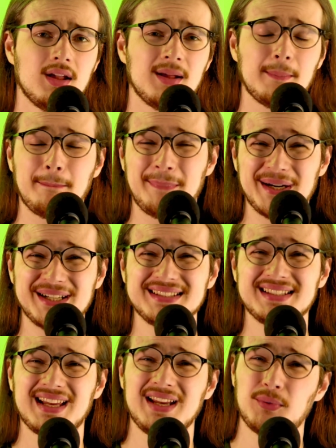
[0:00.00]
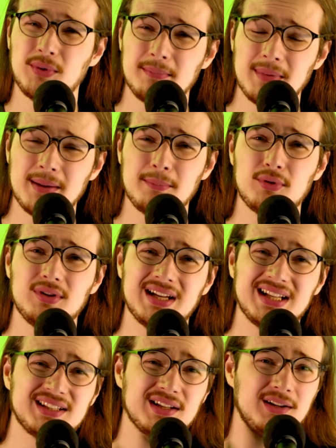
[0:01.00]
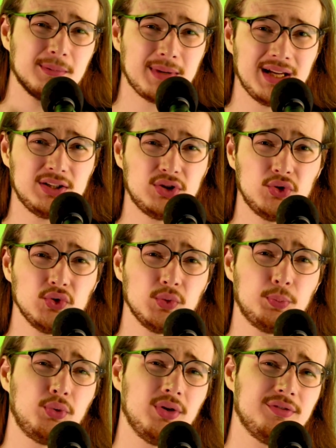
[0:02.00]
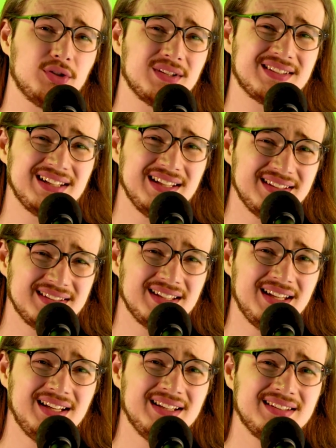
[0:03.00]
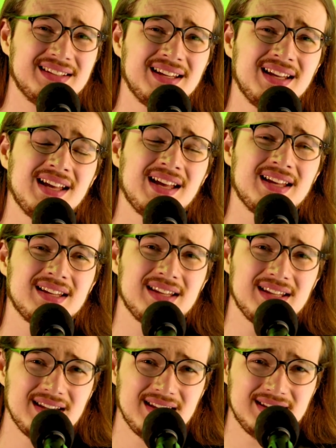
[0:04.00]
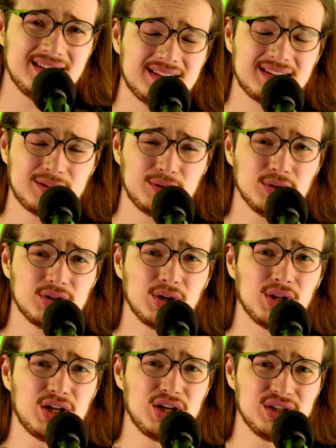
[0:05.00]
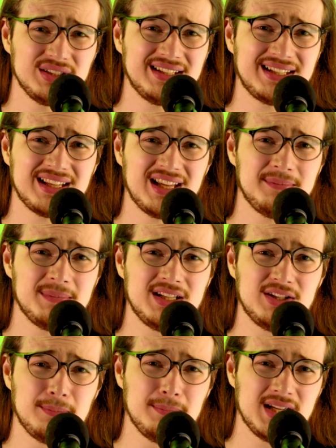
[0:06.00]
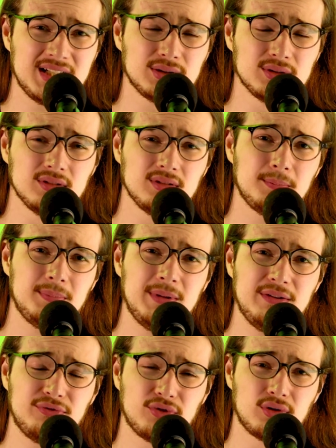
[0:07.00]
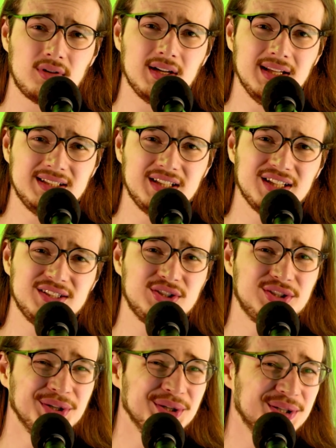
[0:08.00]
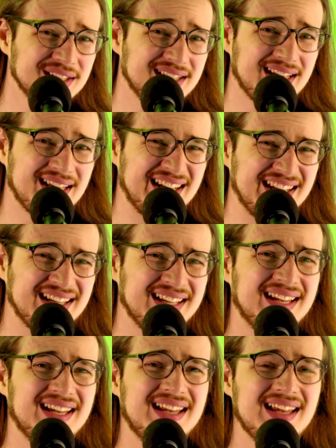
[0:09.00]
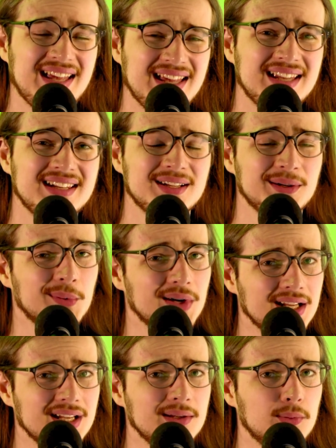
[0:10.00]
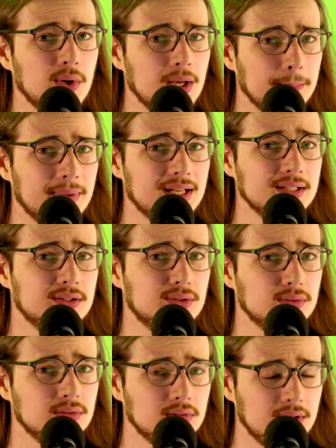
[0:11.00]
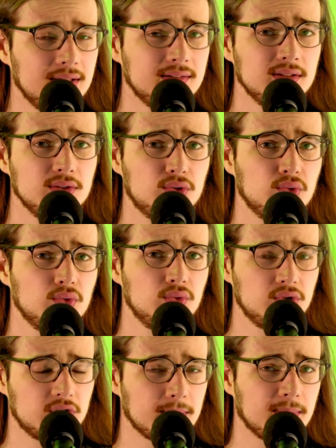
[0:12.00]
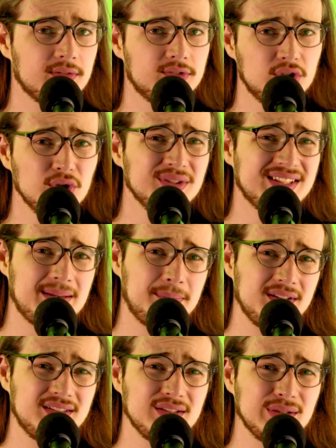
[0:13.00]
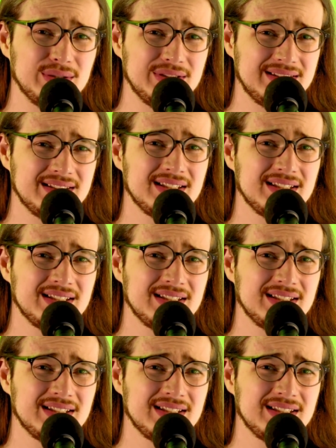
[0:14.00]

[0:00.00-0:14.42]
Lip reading: But I remember that on my 2 previous listenings, it took a long time in the middle before it got good again. And when I went back to listen to some of those episodes,